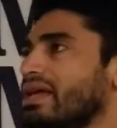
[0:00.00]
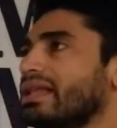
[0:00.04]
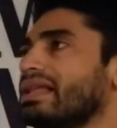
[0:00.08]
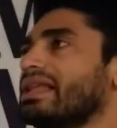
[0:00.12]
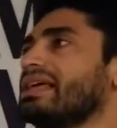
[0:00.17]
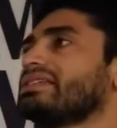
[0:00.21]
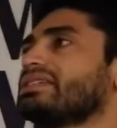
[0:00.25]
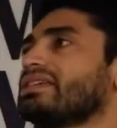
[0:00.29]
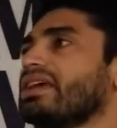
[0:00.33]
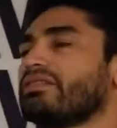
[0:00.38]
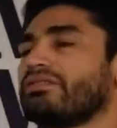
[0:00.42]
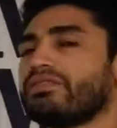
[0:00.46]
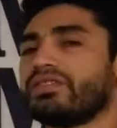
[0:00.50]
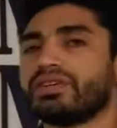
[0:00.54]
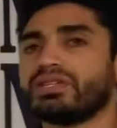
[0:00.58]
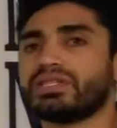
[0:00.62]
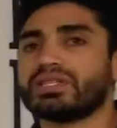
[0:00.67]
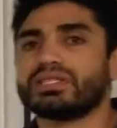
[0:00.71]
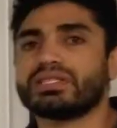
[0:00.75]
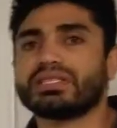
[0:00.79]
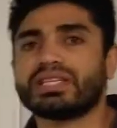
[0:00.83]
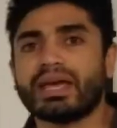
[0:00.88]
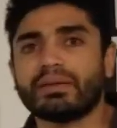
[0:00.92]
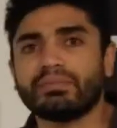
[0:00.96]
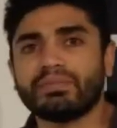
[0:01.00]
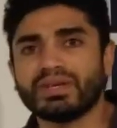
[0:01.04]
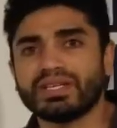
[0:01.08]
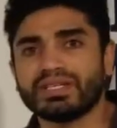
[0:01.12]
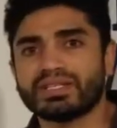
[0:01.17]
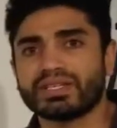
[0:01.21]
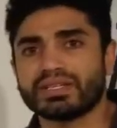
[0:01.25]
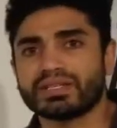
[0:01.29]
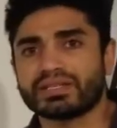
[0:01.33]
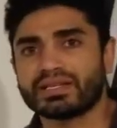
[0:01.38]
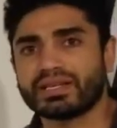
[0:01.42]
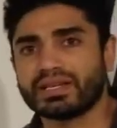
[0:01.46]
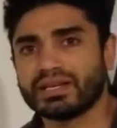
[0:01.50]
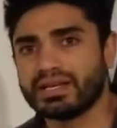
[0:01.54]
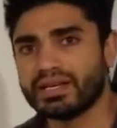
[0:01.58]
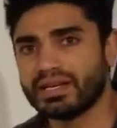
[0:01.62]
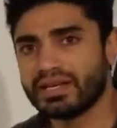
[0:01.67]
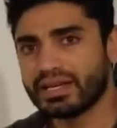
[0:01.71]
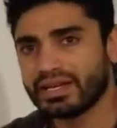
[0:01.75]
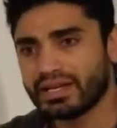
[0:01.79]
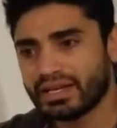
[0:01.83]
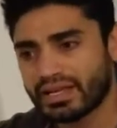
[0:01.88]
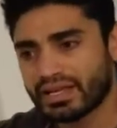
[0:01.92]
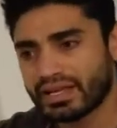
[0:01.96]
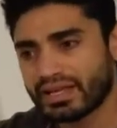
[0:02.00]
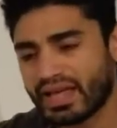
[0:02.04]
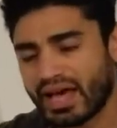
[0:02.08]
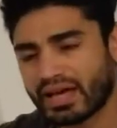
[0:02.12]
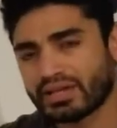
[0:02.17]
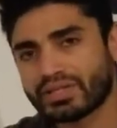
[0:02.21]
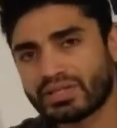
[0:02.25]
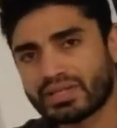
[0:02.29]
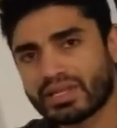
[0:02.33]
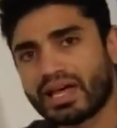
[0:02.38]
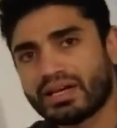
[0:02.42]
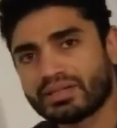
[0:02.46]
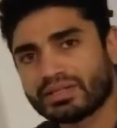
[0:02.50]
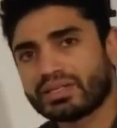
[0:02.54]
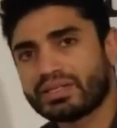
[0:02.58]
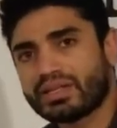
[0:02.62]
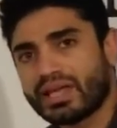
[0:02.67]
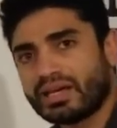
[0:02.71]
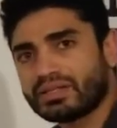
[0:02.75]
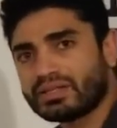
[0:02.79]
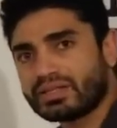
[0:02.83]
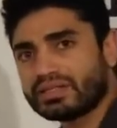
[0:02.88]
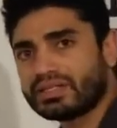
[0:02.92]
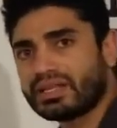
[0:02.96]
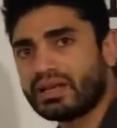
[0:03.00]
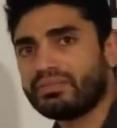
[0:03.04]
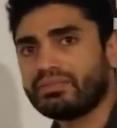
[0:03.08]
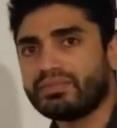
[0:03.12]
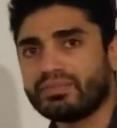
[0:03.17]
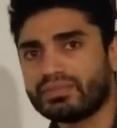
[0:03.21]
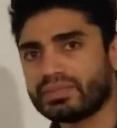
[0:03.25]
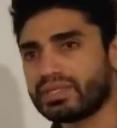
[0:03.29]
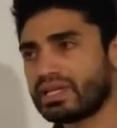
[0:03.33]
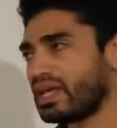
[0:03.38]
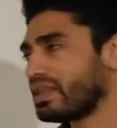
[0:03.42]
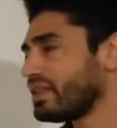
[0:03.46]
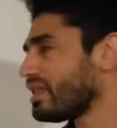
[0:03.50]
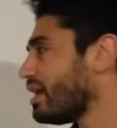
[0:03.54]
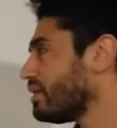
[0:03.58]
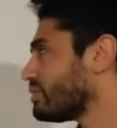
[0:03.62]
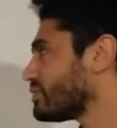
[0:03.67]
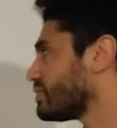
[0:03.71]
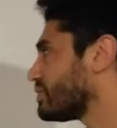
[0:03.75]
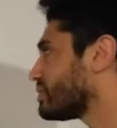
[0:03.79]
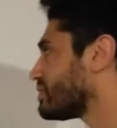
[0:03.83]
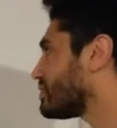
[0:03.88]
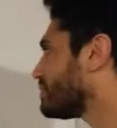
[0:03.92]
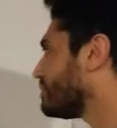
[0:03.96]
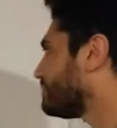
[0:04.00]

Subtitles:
let's say, for instance, 10 pieces. 1,000, 10,000.